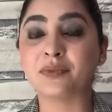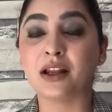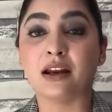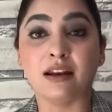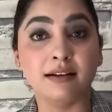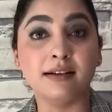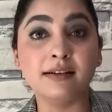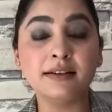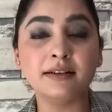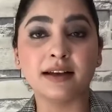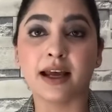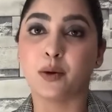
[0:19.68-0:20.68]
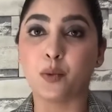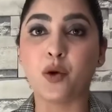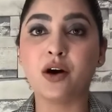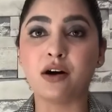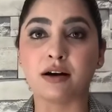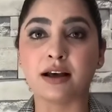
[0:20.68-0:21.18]
learn, and
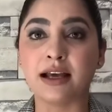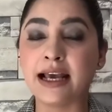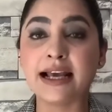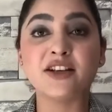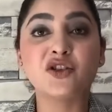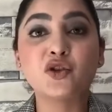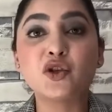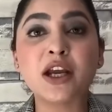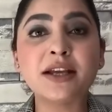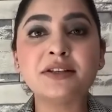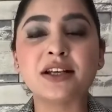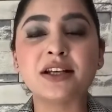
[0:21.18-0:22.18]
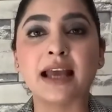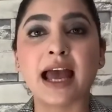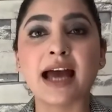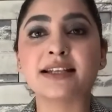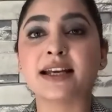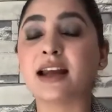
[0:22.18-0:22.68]
work is changing
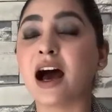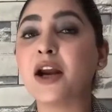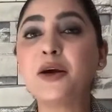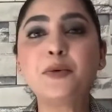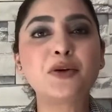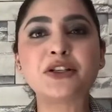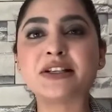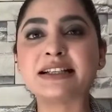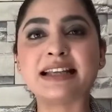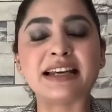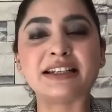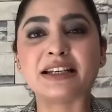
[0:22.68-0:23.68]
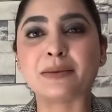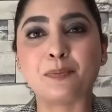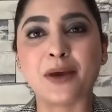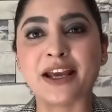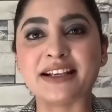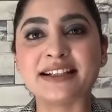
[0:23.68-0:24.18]
at an unprecedented
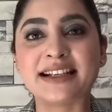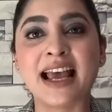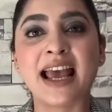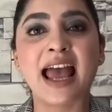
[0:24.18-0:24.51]
pace